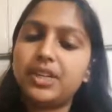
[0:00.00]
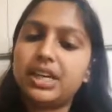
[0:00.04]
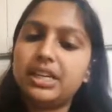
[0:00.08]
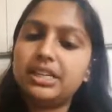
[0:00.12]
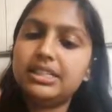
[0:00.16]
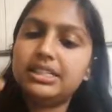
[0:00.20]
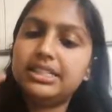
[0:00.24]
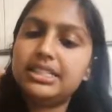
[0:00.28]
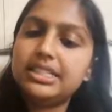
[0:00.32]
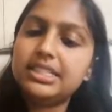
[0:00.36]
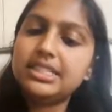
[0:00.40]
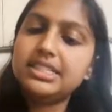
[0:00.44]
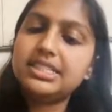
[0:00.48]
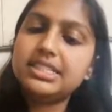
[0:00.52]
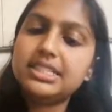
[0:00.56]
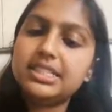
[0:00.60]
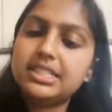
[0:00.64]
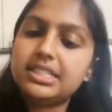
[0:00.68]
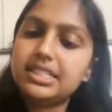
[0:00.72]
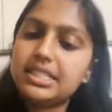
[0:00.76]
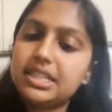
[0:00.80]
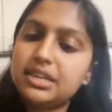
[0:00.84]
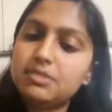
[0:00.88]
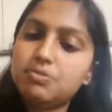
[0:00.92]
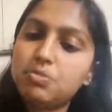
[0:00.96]

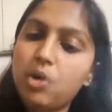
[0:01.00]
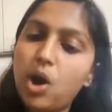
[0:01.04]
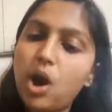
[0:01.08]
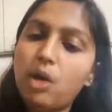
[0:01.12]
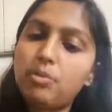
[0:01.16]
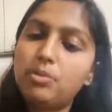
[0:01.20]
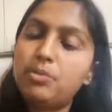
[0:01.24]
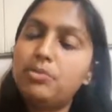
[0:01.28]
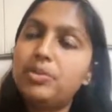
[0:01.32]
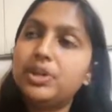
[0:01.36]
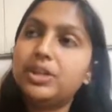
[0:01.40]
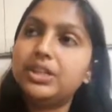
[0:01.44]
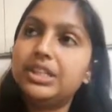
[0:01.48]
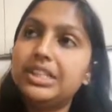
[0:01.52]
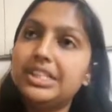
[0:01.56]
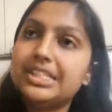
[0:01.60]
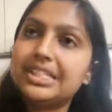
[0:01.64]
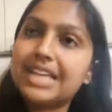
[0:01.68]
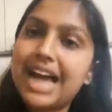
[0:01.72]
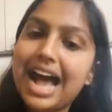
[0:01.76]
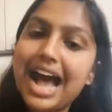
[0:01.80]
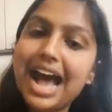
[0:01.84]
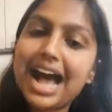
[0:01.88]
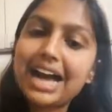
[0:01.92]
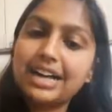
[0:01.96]
distance and probabilities
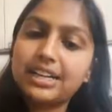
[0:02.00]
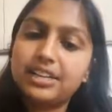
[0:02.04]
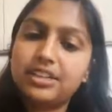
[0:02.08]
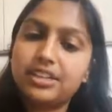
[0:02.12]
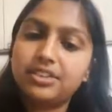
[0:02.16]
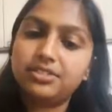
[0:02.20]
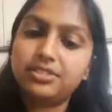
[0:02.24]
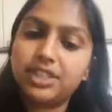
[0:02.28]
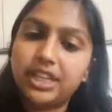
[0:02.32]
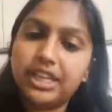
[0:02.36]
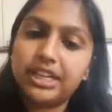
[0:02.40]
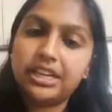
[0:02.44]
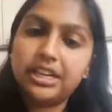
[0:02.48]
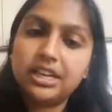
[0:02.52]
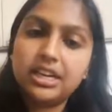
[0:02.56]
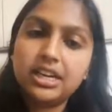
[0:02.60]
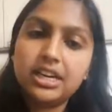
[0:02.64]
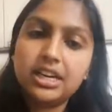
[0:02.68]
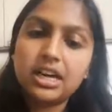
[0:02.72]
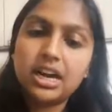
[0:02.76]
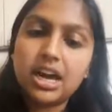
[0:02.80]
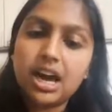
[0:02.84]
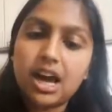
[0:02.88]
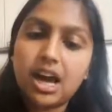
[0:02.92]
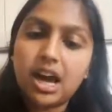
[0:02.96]
additively
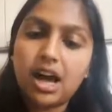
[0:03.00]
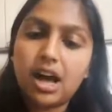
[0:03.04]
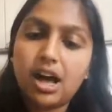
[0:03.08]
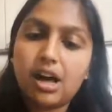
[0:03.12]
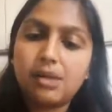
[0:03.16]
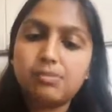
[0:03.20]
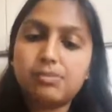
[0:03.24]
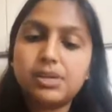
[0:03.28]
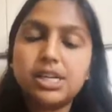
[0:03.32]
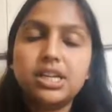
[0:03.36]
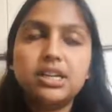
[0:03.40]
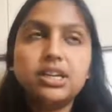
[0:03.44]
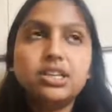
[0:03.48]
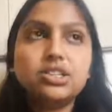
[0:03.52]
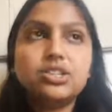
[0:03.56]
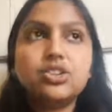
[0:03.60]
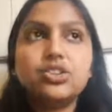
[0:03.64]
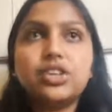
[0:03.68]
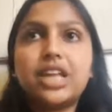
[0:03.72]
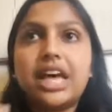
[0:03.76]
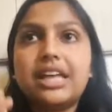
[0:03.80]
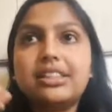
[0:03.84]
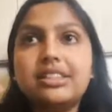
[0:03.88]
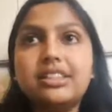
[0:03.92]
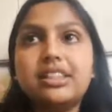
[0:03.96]
so
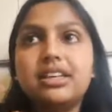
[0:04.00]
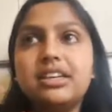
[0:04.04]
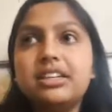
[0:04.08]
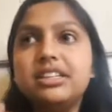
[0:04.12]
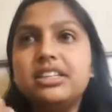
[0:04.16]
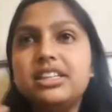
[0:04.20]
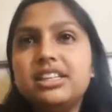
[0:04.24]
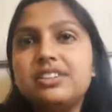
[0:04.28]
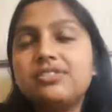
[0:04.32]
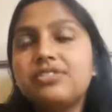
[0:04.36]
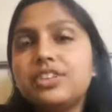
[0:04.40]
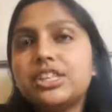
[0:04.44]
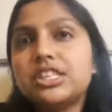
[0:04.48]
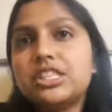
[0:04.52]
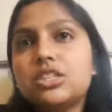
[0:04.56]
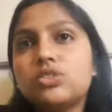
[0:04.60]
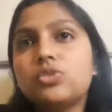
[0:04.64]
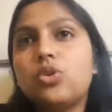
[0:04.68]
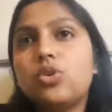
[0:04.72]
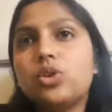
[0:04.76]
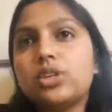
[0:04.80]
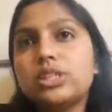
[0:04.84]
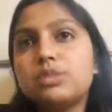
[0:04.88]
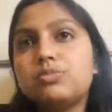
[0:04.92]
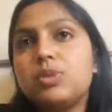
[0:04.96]
that the difference
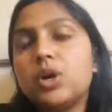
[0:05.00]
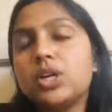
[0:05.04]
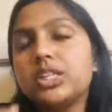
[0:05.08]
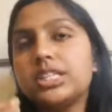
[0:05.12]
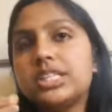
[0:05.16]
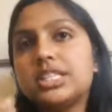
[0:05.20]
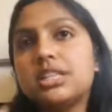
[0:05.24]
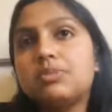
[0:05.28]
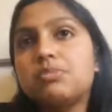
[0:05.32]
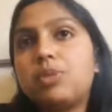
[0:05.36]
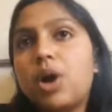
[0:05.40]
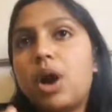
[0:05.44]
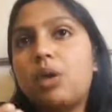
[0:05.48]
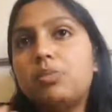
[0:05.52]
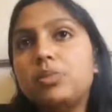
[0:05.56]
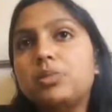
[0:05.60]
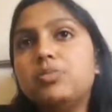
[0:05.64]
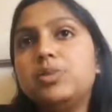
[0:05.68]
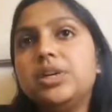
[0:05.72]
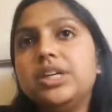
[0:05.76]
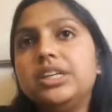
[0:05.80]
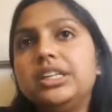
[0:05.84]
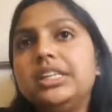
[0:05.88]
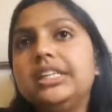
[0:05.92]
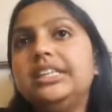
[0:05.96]
corresponds to the
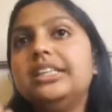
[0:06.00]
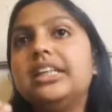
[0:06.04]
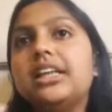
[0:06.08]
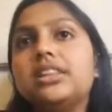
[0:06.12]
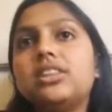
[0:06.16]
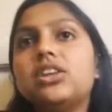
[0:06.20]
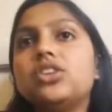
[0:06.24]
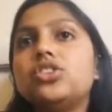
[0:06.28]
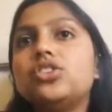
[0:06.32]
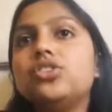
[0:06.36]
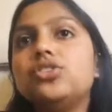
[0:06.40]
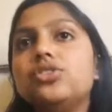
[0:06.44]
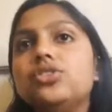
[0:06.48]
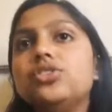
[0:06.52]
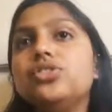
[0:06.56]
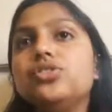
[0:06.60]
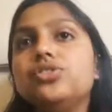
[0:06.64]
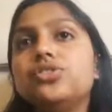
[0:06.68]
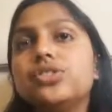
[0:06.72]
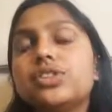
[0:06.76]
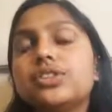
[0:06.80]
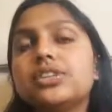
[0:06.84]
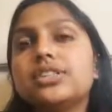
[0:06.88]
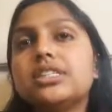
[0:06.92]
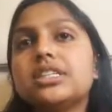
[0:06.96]
probability that the two
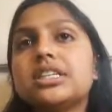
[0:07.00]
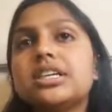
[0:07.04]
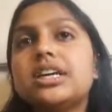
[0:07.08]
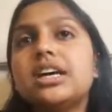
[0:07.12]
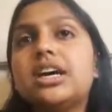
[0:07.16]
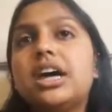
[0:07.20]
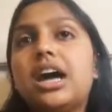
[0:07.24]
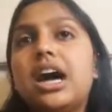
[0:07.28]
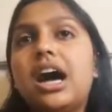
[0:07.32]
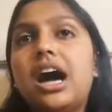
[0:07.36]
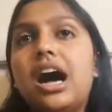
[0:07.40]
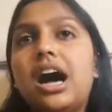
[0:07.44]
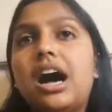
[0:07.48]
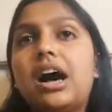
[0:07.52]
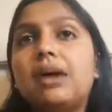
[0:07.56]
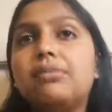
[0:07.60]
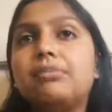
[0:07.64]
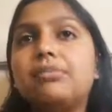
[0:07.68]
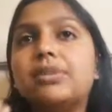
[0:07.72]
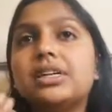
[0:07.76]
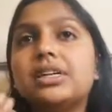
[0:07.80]
users have